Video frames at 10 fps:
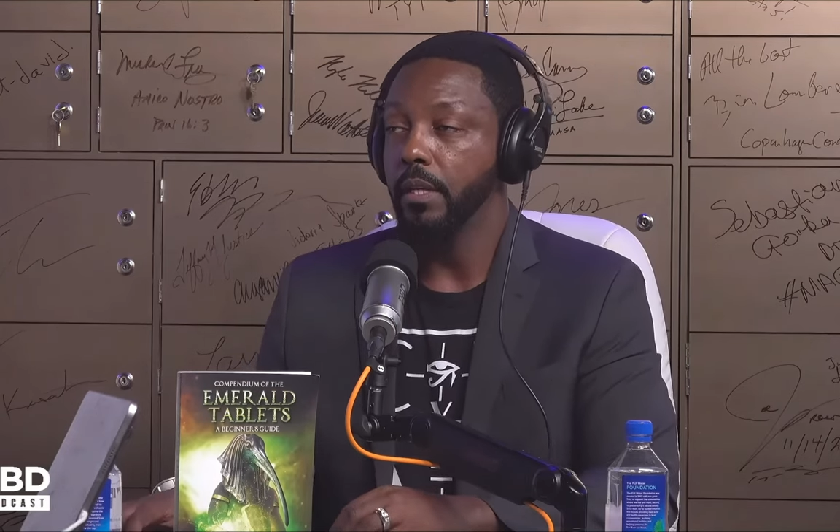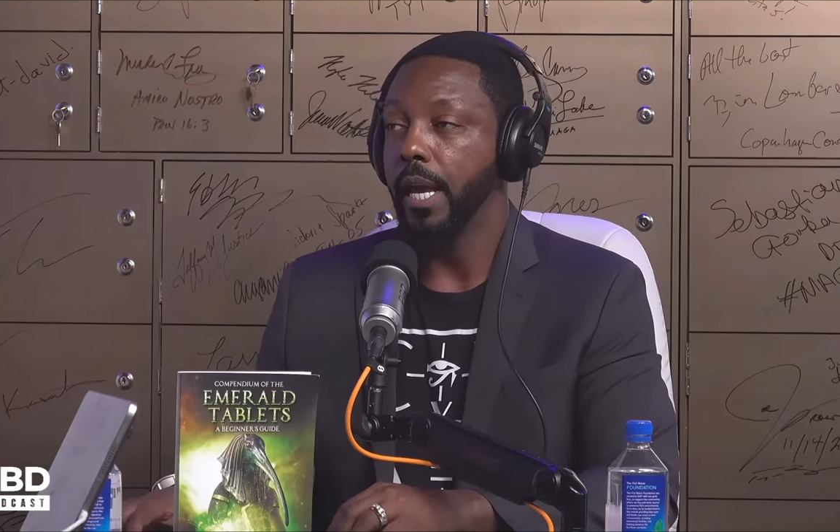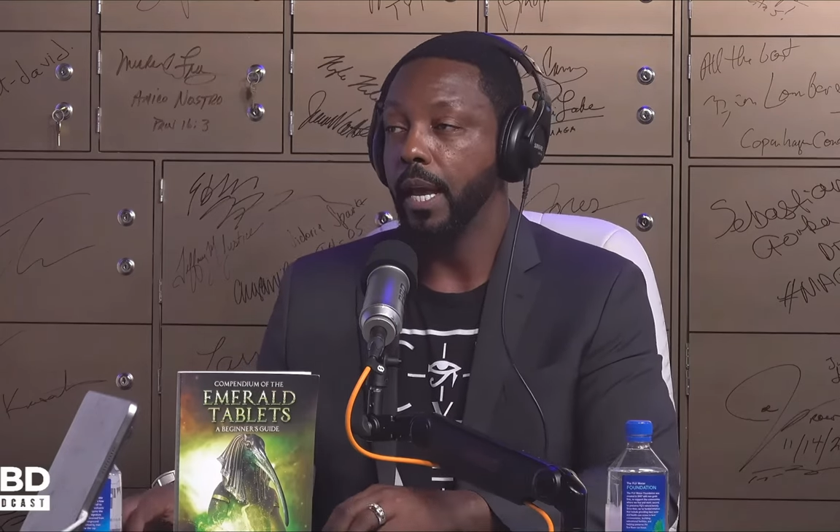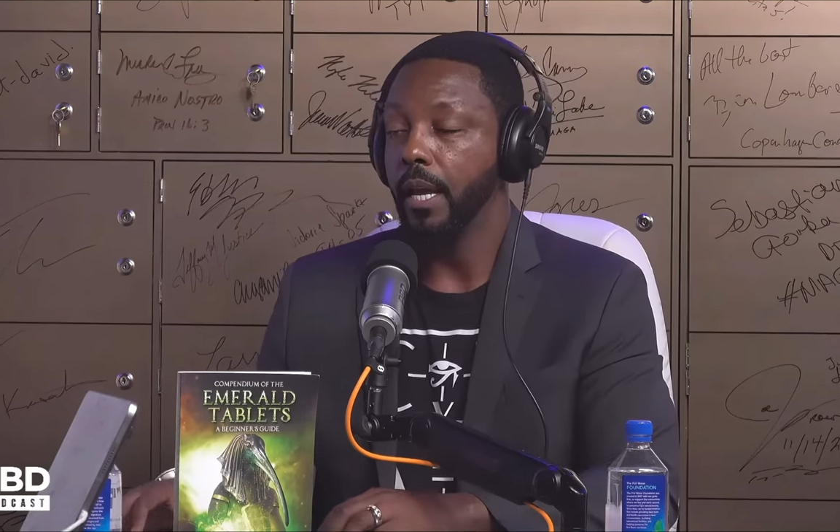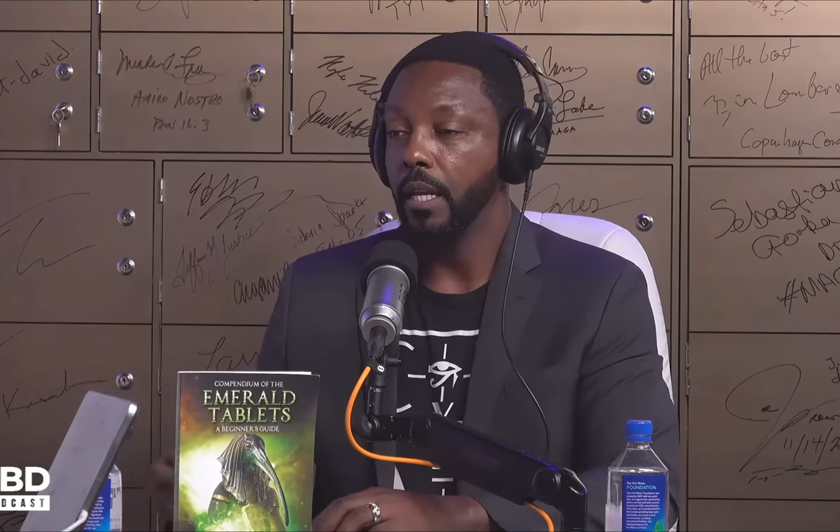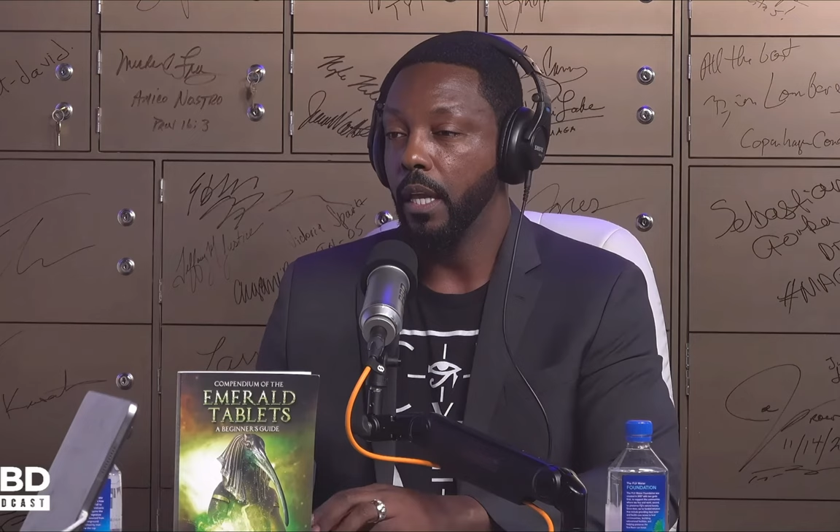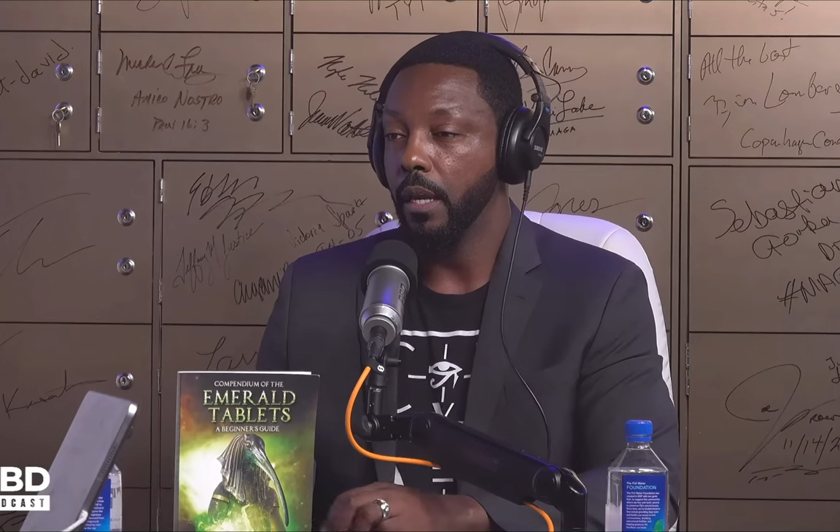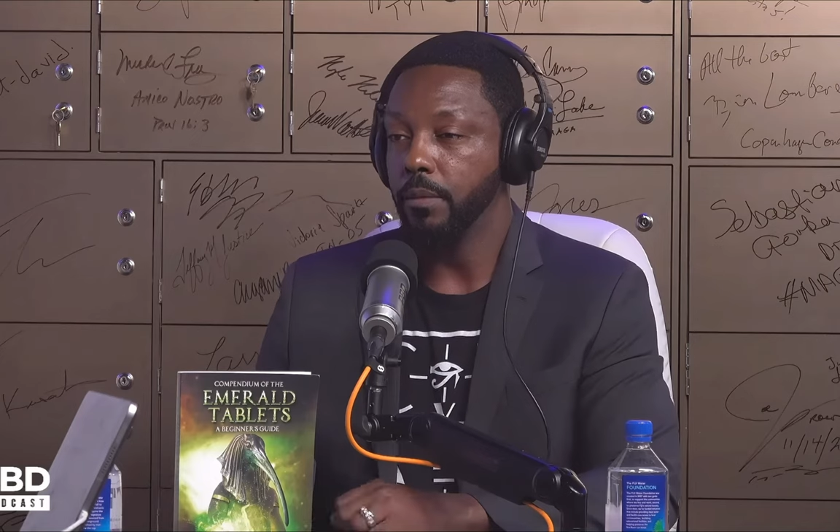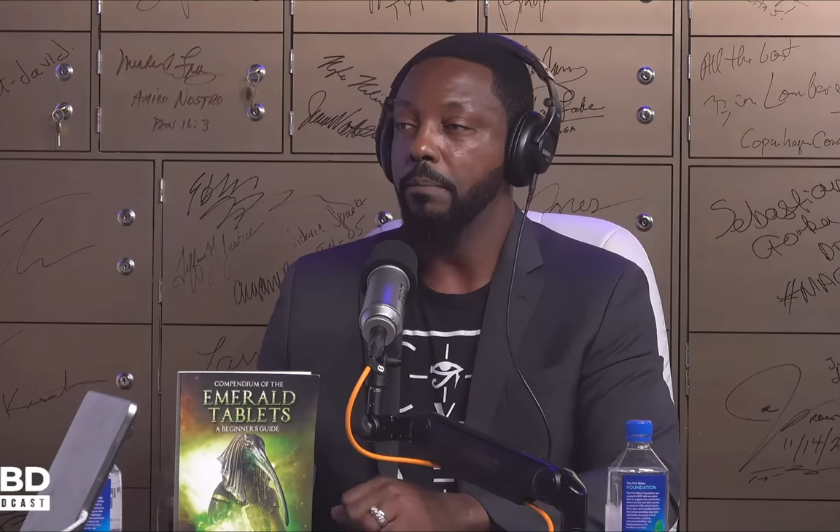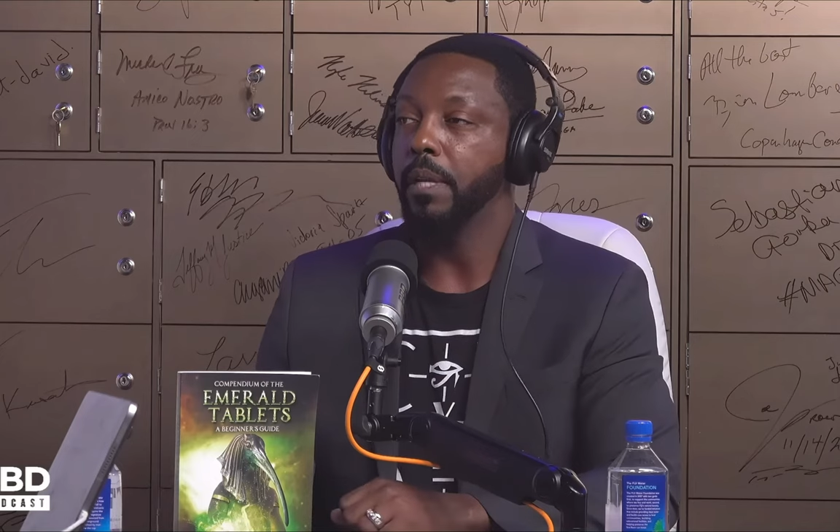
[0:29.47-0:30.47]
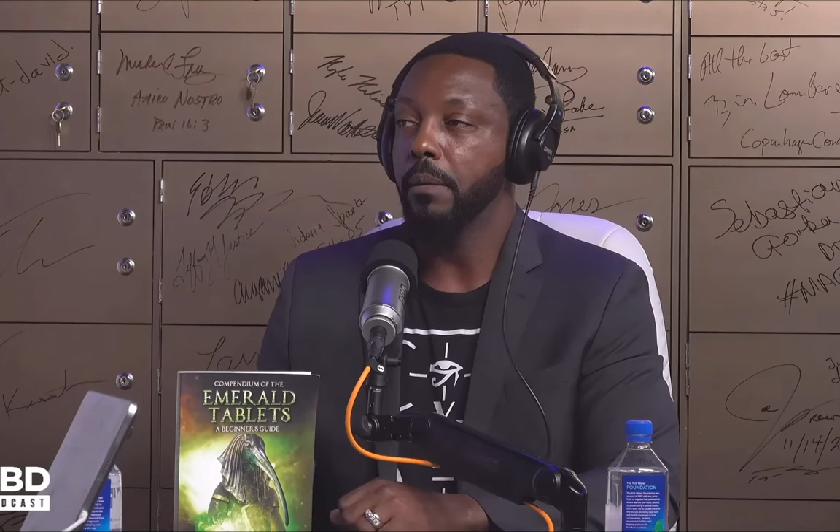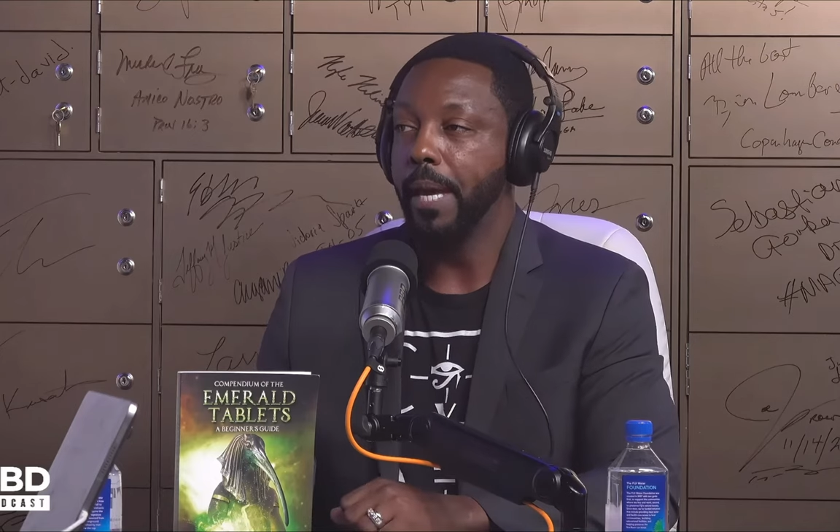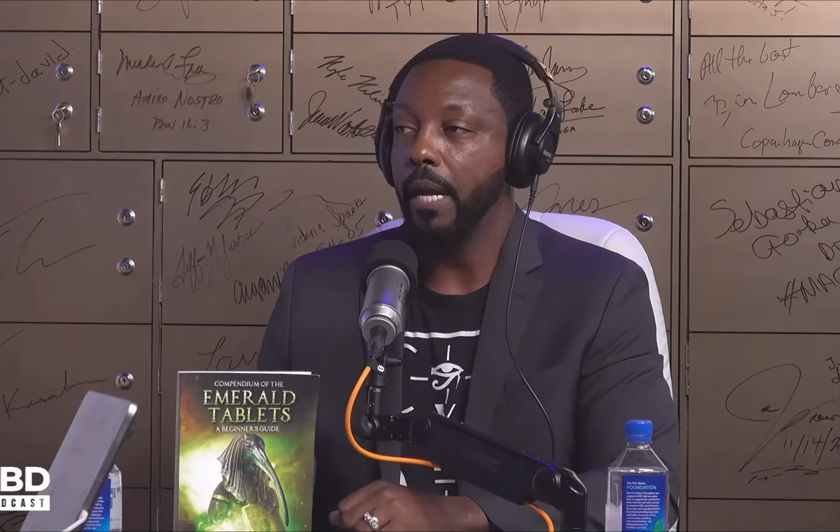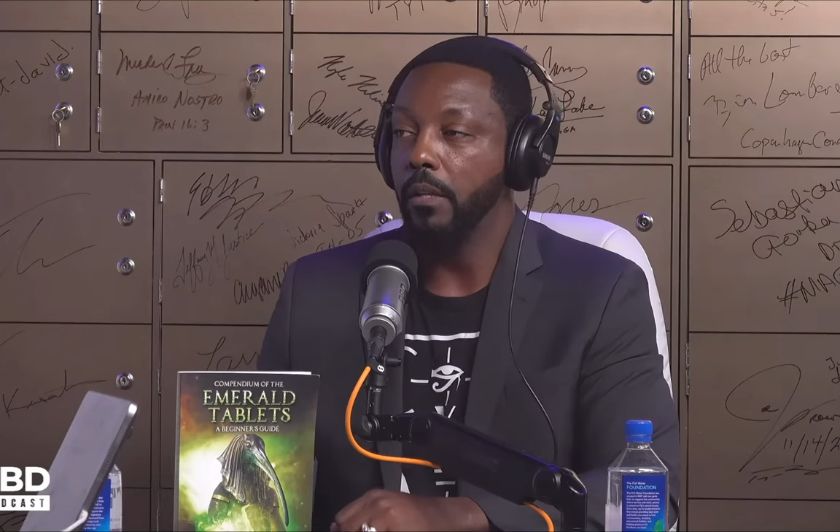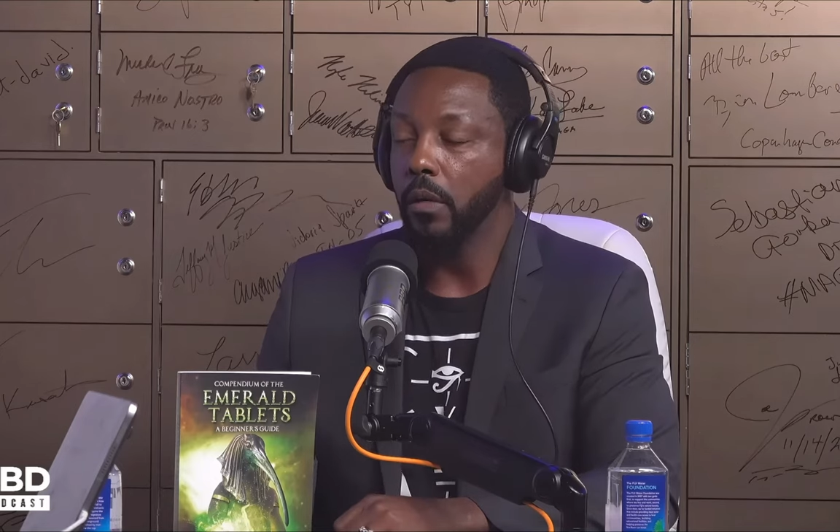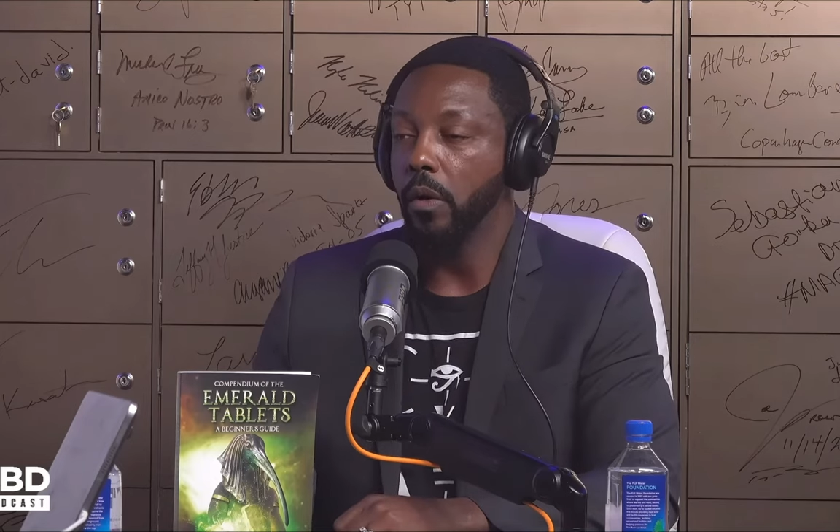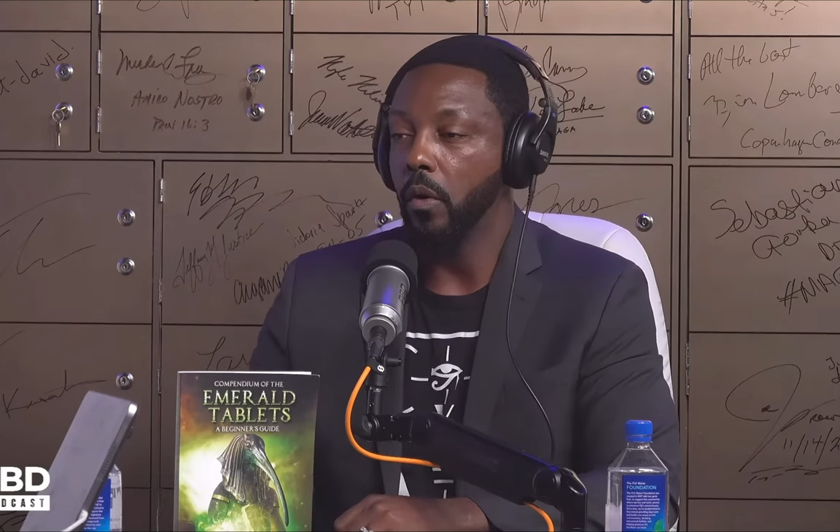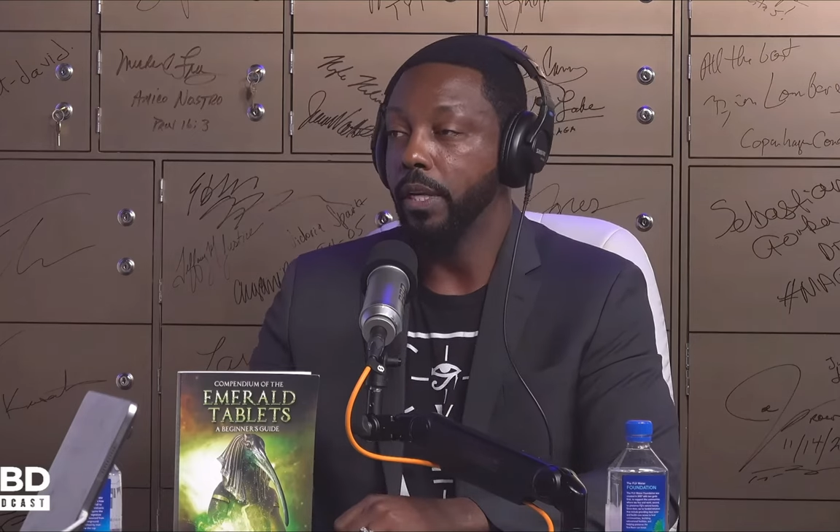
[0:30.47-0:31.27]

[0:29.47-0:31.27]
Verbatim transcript: and it was a big battle going on.